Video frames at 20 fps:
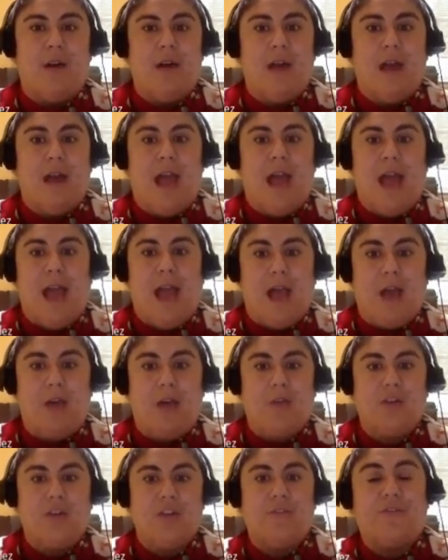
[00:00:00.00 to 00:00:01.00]

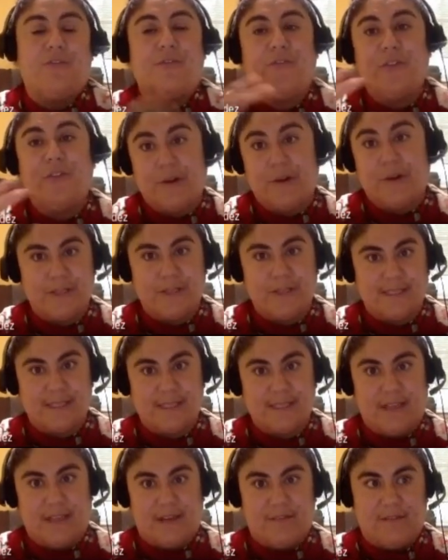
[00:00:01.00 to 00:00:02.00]
how frequency
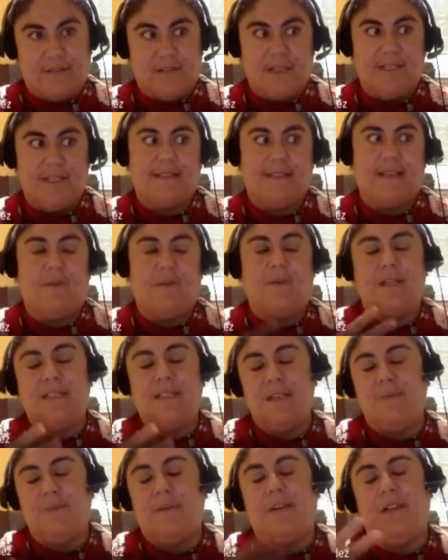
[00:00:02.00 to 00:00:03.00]
level is that we
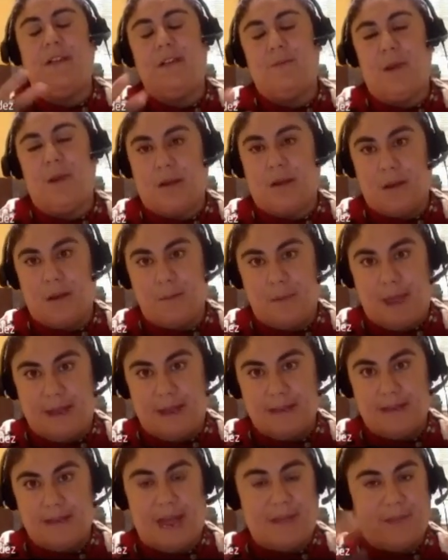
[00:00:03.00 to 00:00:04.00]
typically
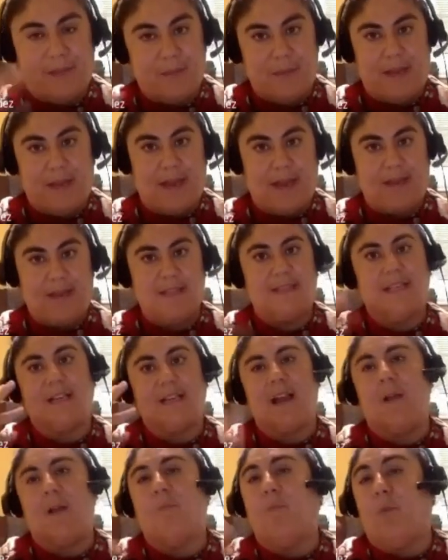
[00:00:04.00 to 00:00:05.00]
recommend at the beginning to
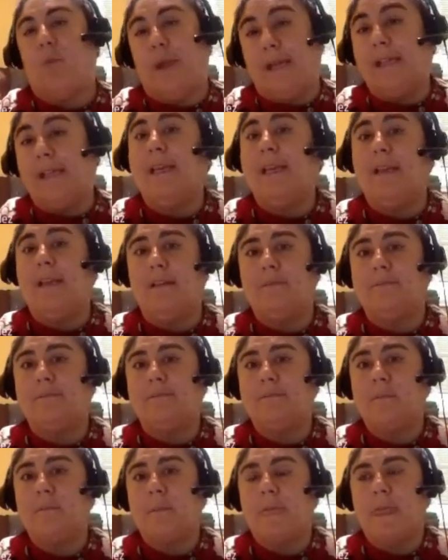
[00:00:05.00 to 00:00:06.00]
come weekly.
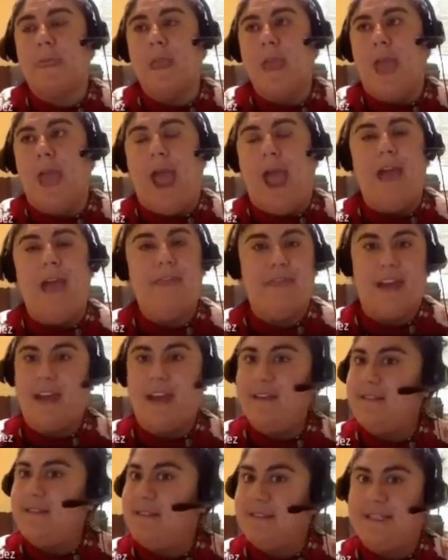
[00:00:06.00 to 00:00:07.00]
And
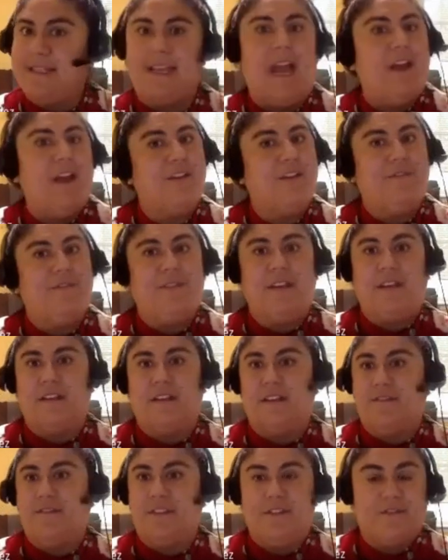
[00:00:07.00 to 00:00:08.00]
then see how you
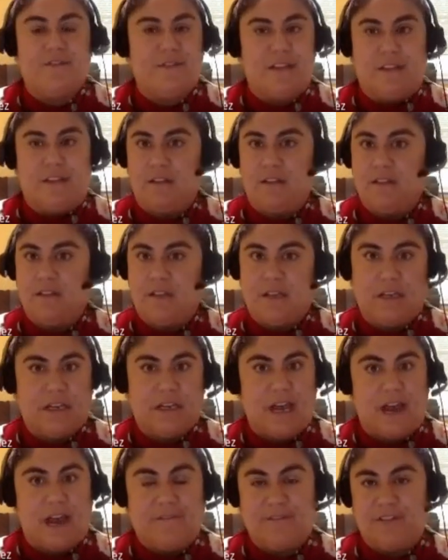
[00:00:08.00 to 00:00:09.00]
feel. If you feel good
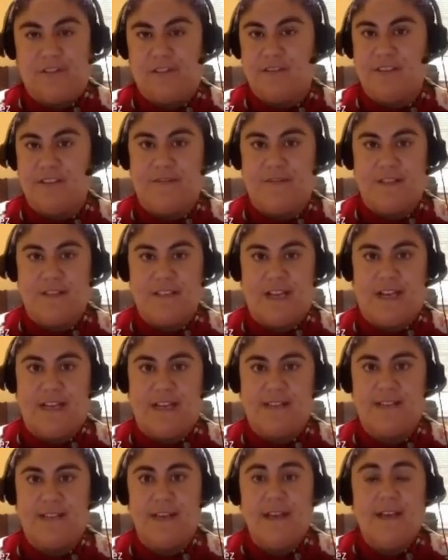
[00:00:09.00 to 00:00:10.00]
after those 7
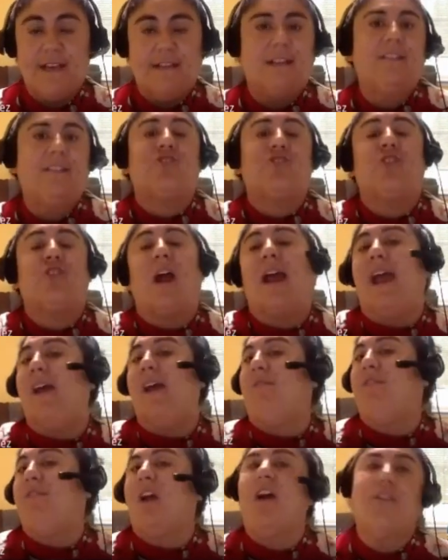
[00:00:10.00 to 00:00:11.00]
days, let's try
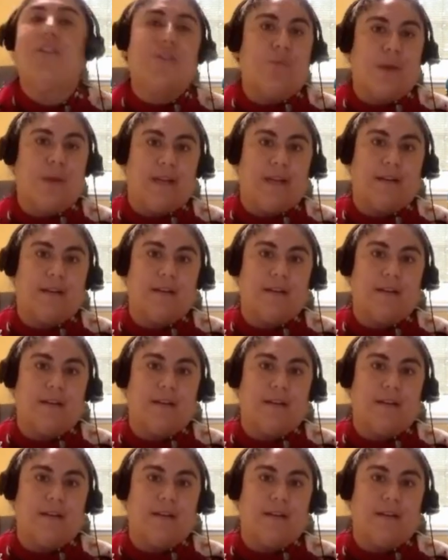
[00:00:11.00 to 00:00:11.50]
every other week.